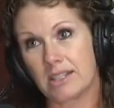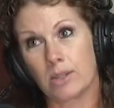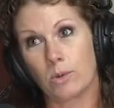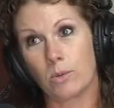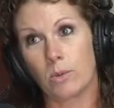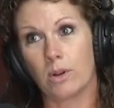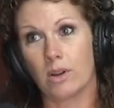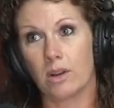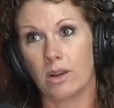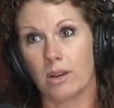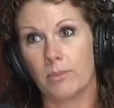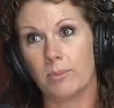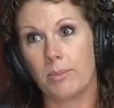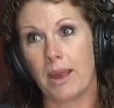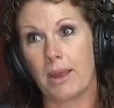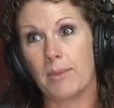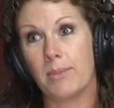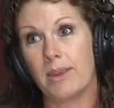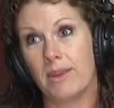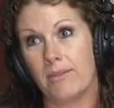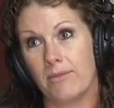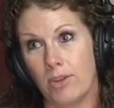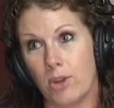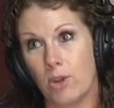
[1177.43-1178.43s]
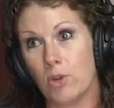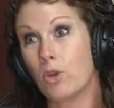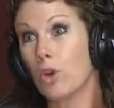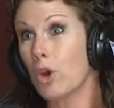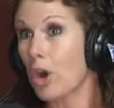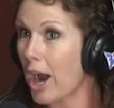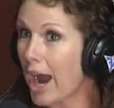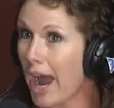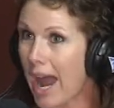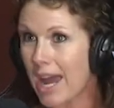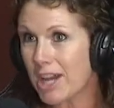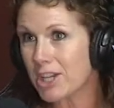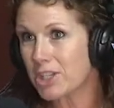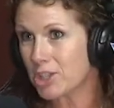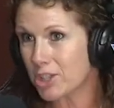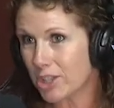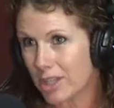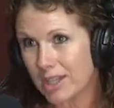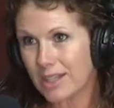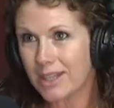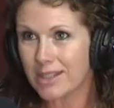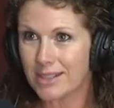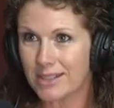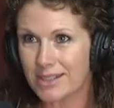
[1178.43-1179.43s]
There were maybe a few
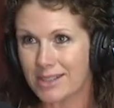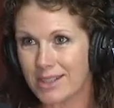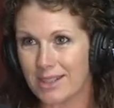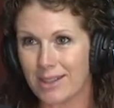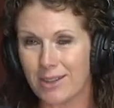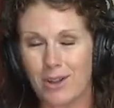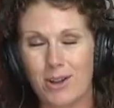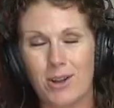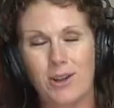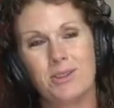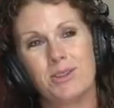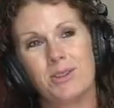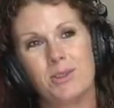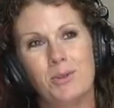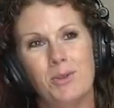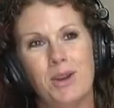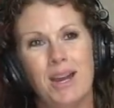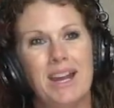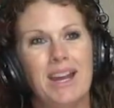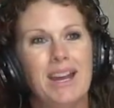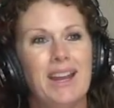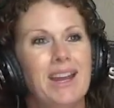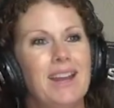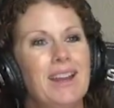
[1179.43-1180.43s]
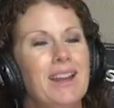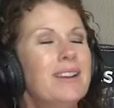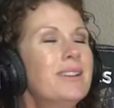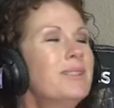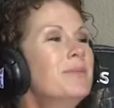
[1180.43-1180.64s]
crashes along the way.